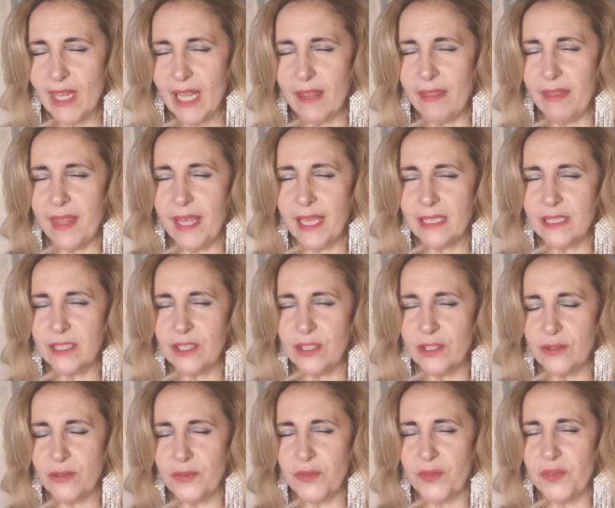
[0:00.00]
and then
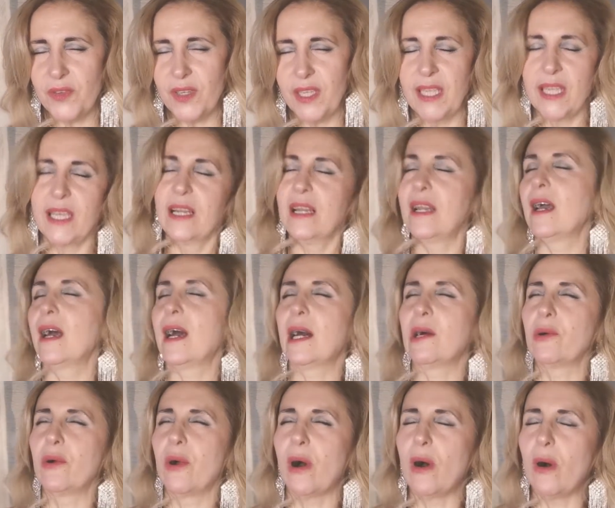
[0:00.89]
you feel
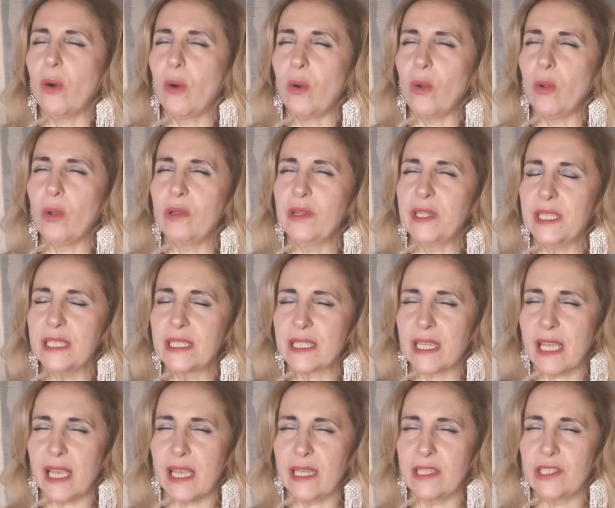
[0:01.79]
how all
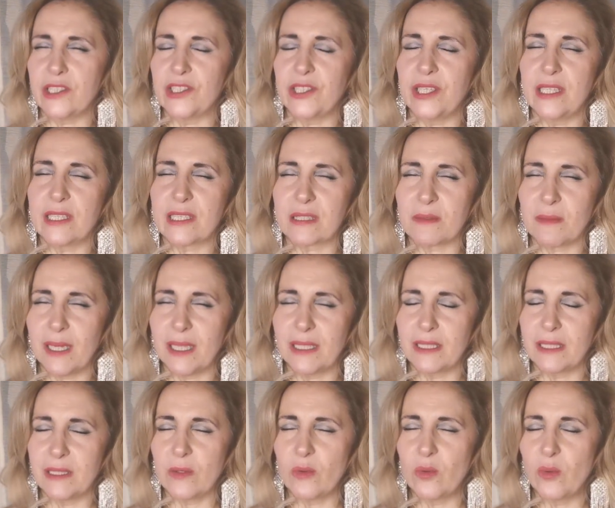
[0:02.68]
this energy is melting